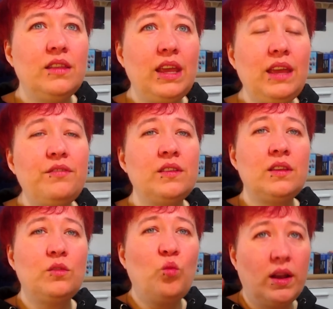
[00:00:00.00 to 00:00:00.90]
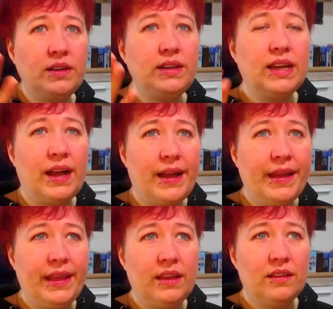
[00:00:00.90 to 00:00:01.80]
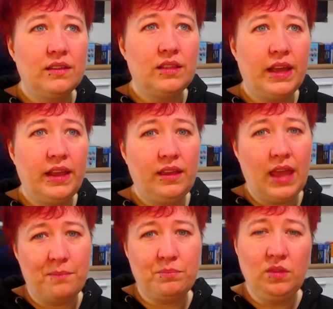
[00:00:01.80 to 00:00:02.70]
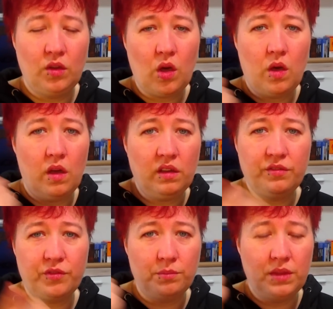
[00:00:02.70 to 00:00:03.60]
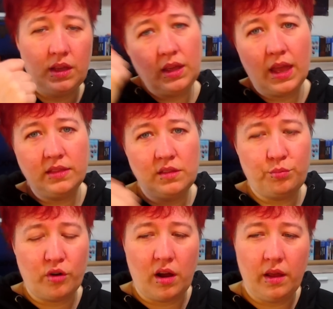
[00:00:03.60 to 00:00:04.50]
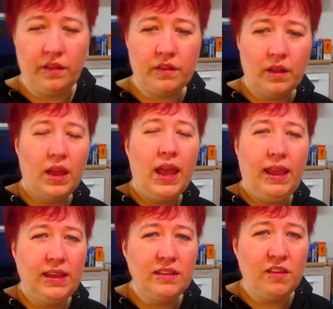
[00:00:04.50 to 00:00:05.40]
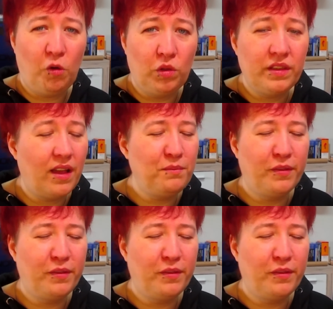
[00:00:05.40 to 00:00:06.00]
even the one guy, like Captain Kirk from the Enterprise, he told. I'm